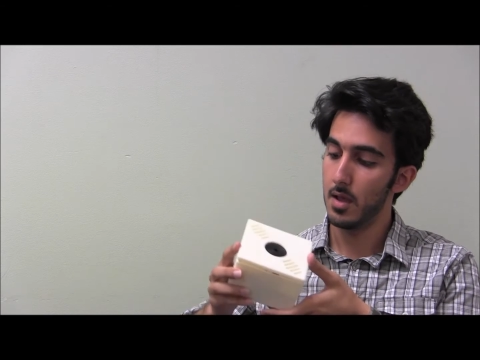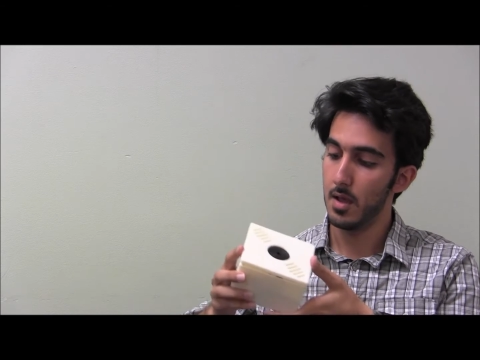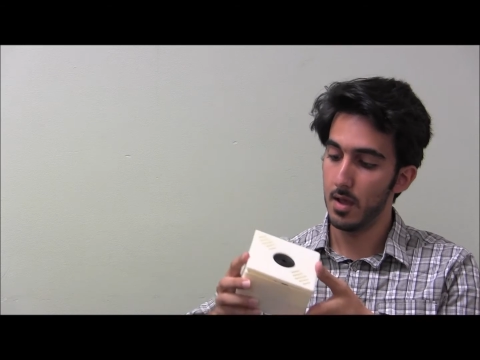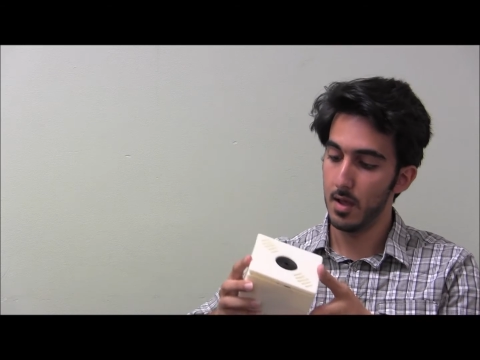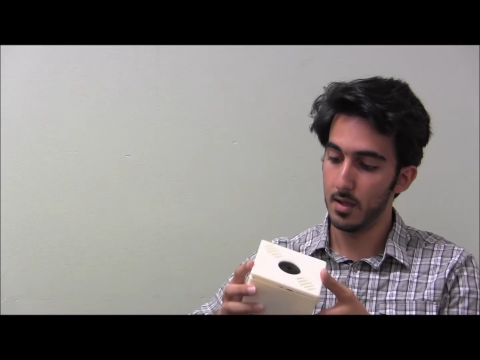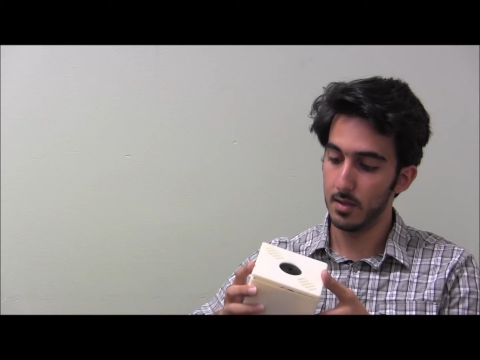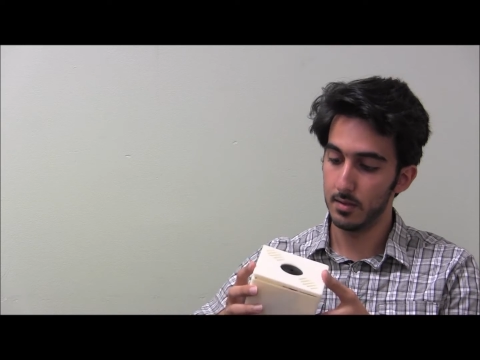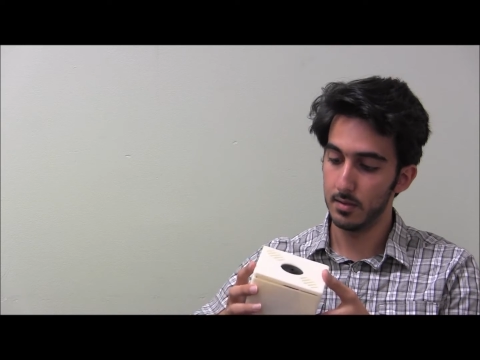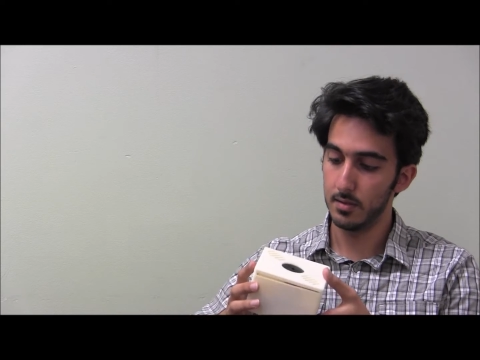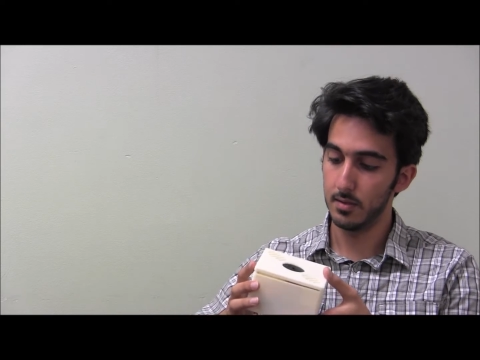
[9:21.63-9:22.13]

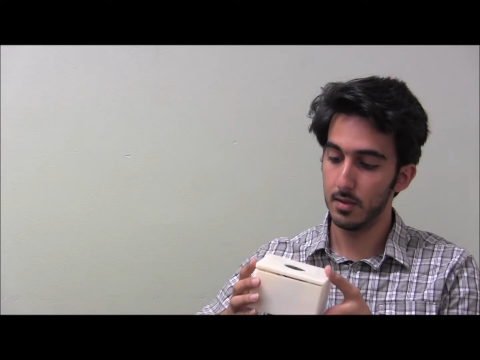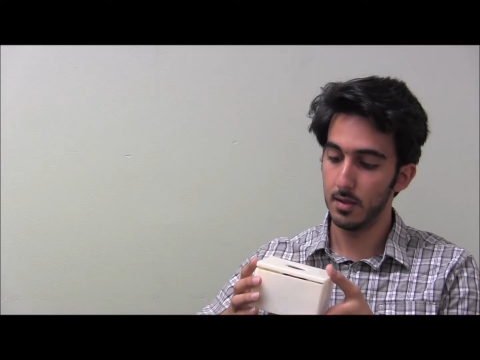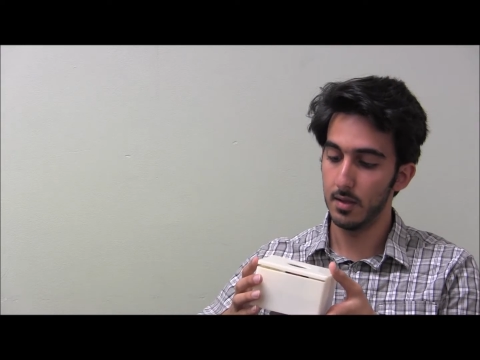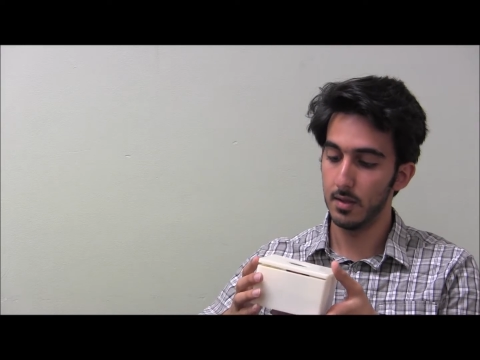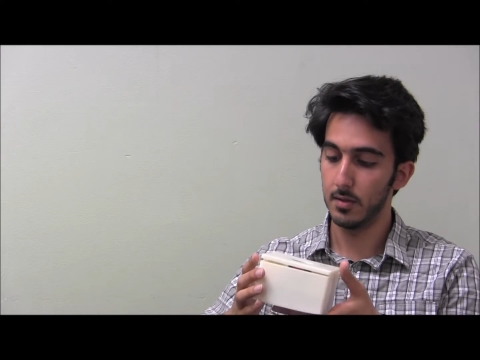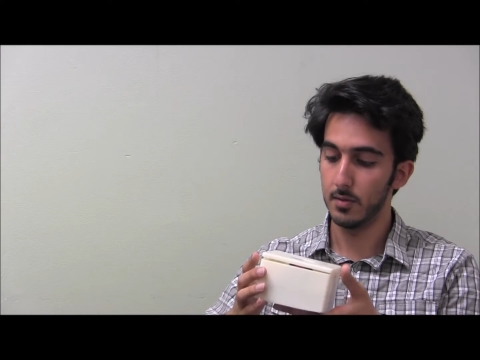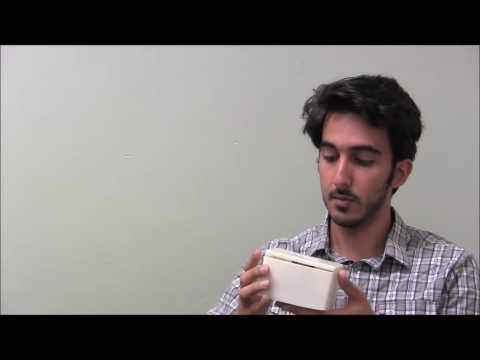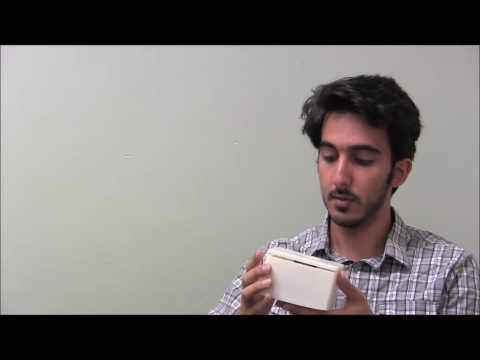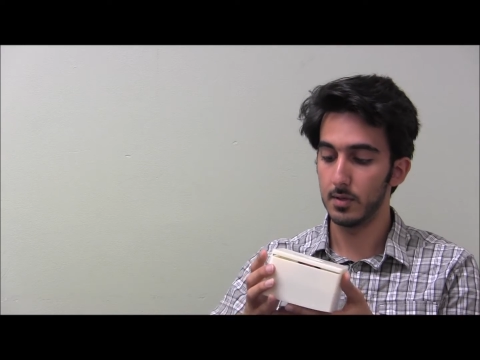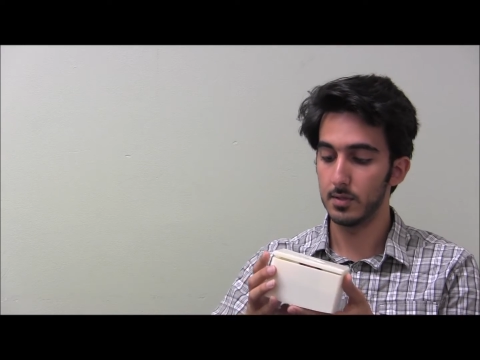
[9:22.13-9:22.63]
And
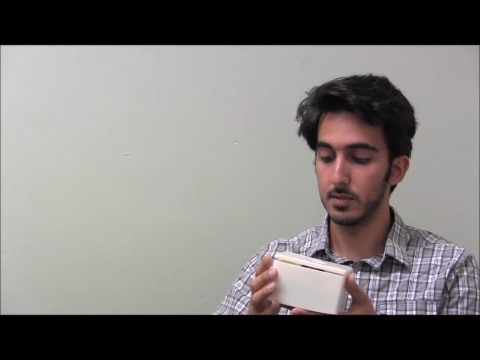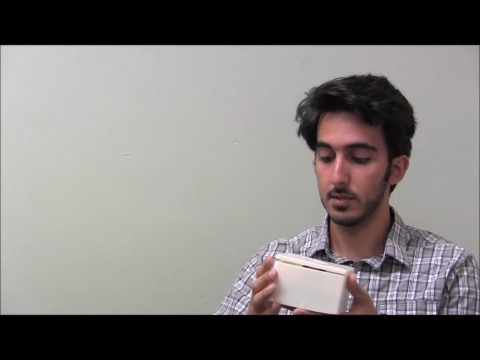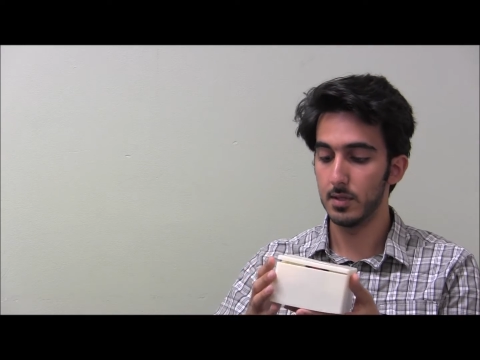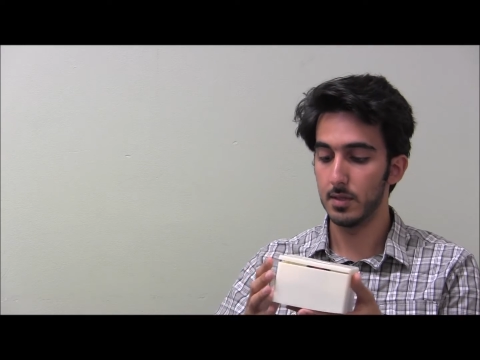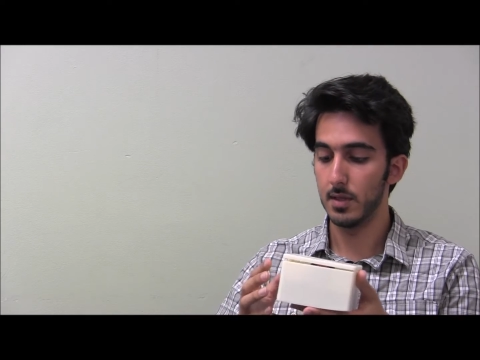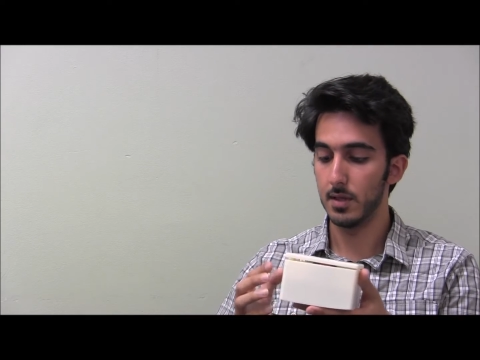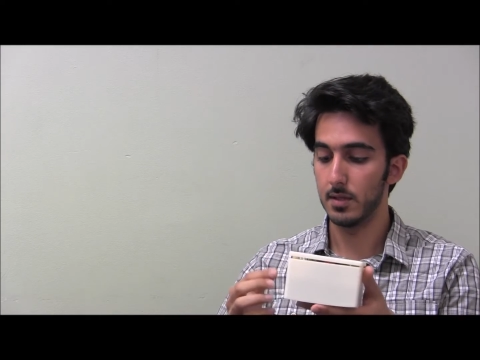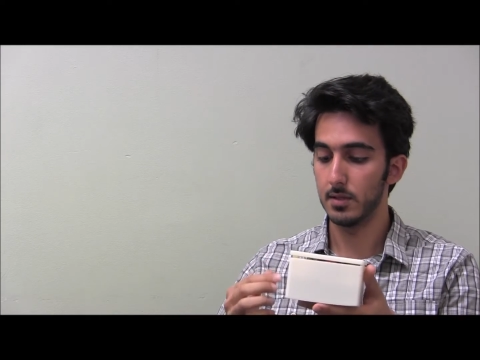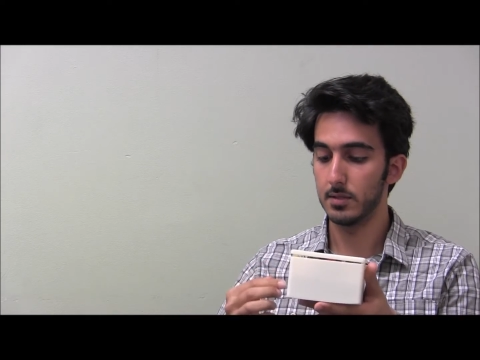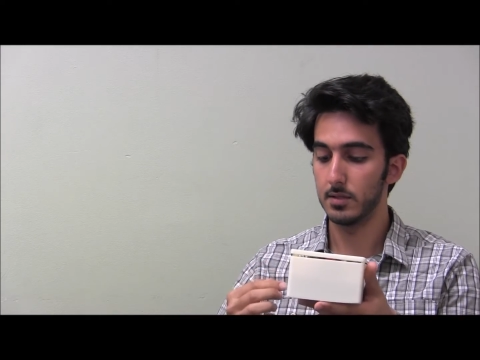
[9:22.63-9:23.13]
you can see
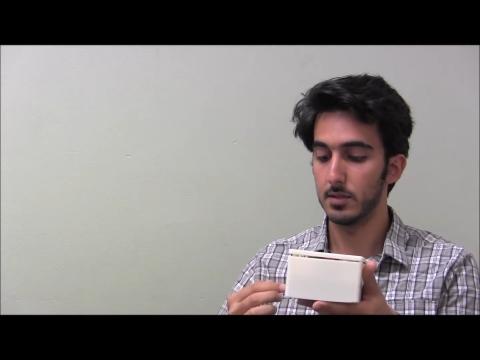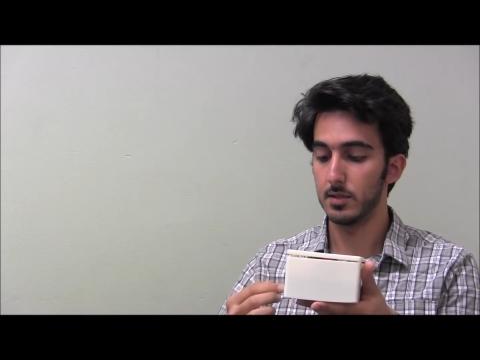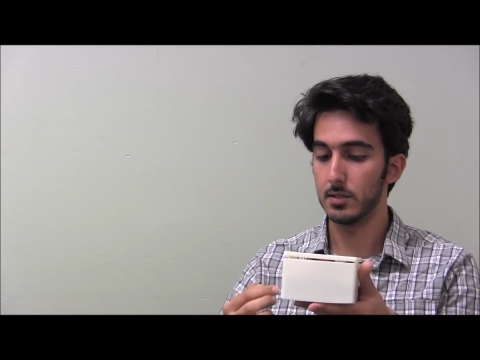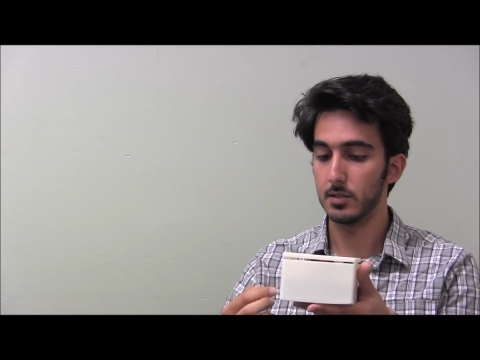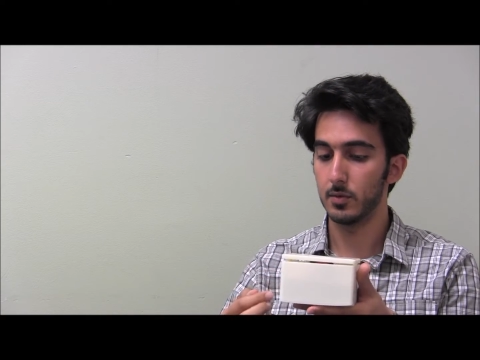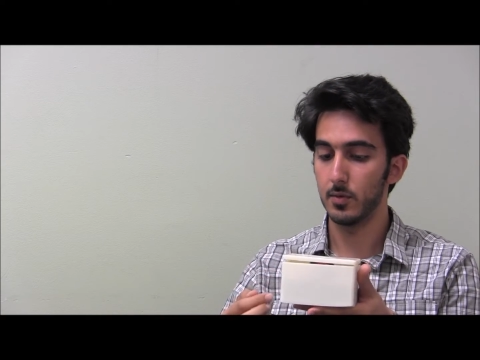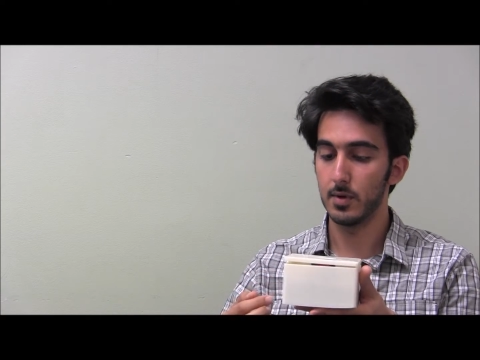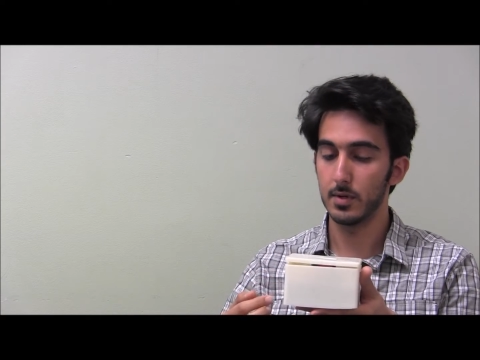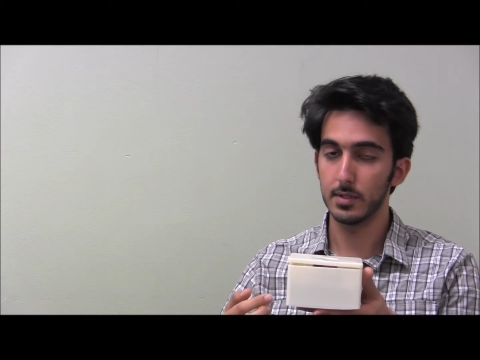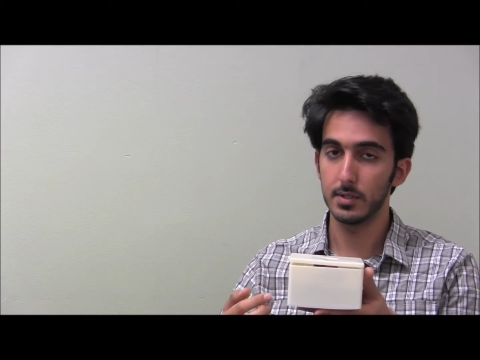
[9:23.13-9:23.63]
that it's
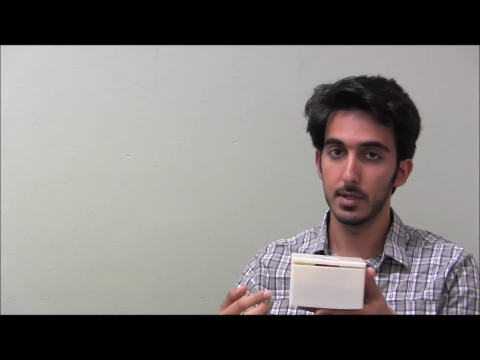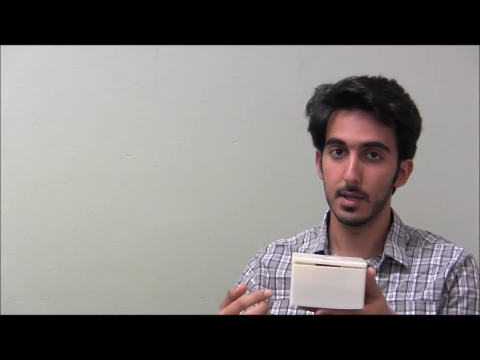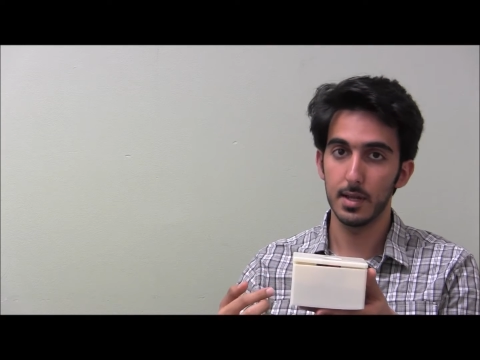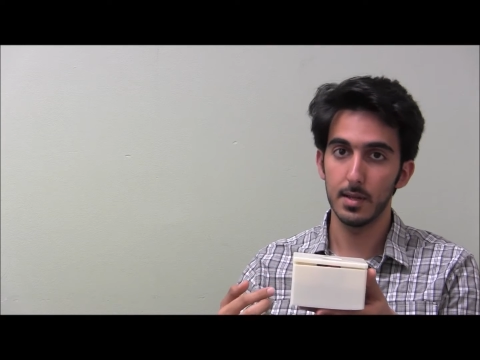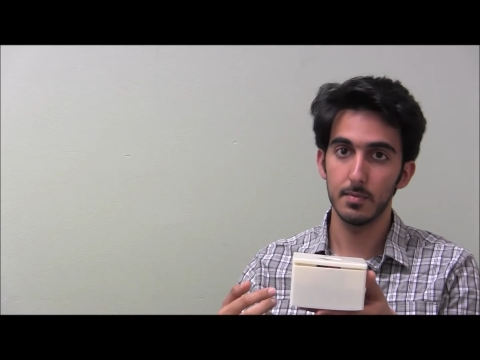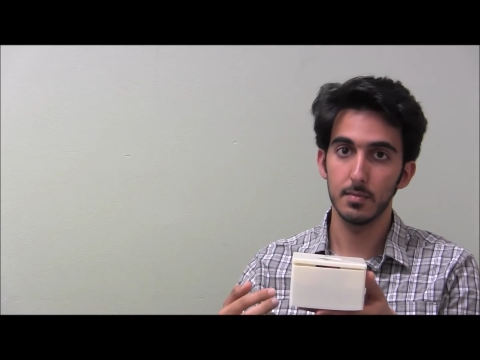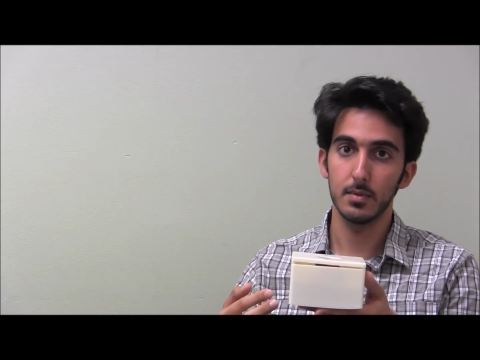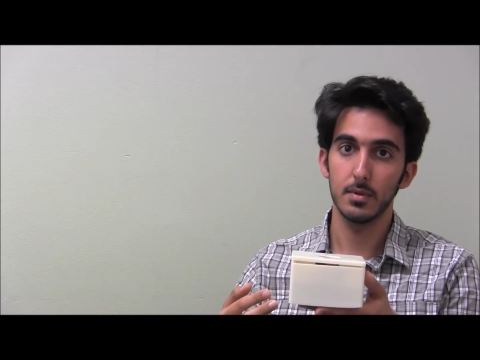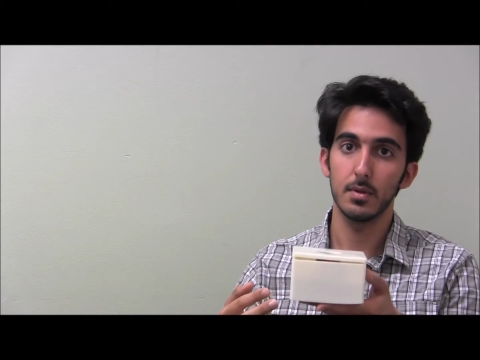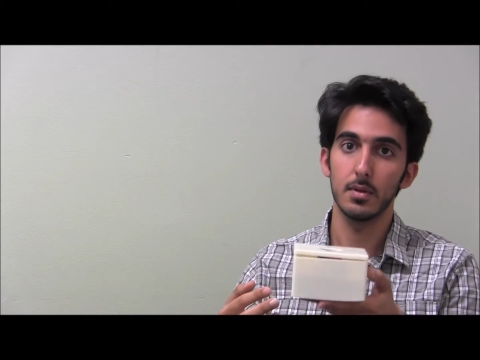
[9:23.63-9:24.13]
square
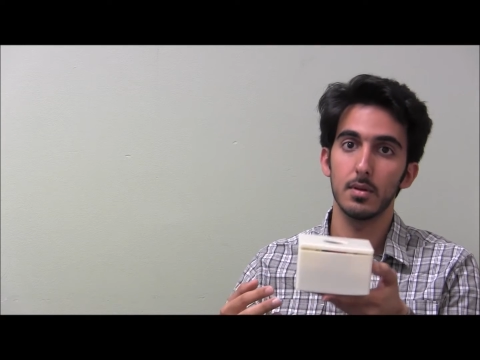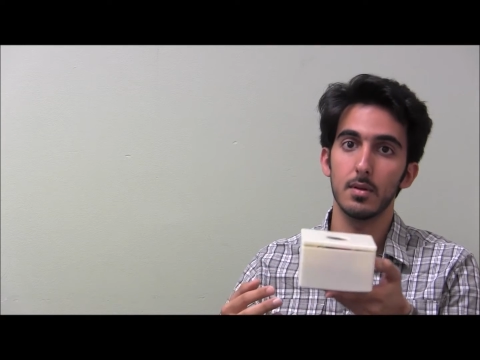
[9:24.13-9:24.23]
shaped,